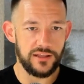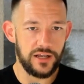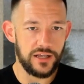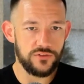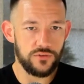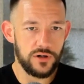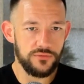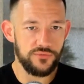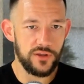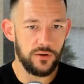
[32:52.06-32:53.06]
sort
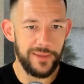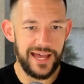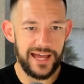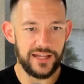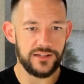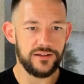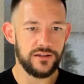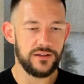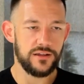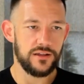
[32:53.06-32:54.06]
of feel bad
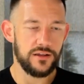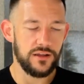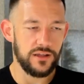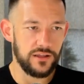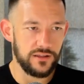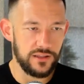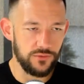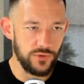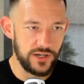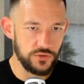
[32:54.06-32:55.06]

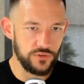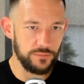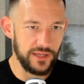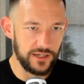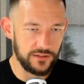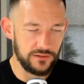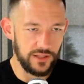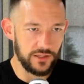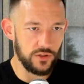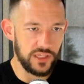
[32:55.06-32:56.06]
in retrospect,
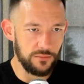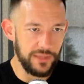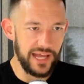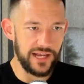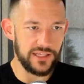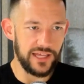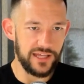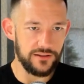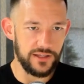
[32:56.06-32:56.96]
like looking back at